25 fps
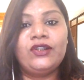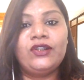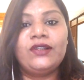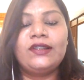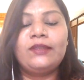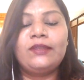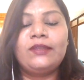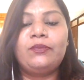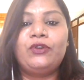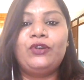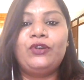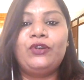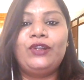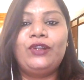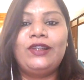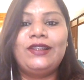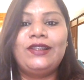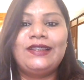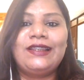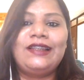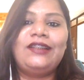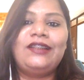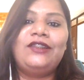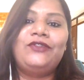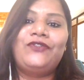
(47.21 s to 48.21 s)
Support
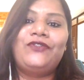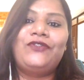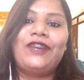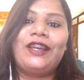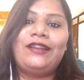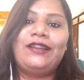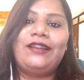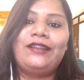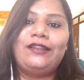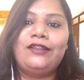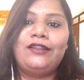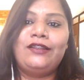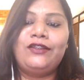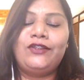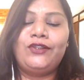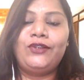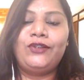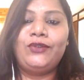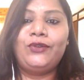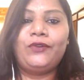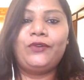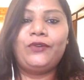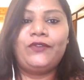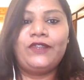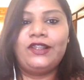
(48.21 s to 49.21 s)
Executive at Institute
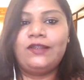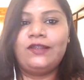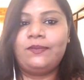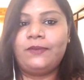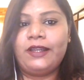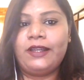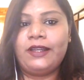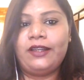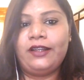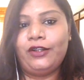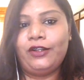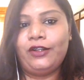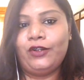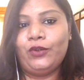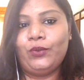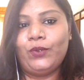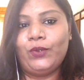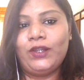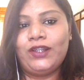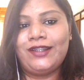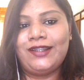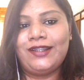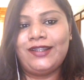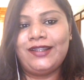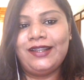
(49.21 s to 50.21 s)
of Inspiring
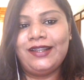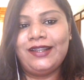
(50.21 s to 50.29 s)
Innovation.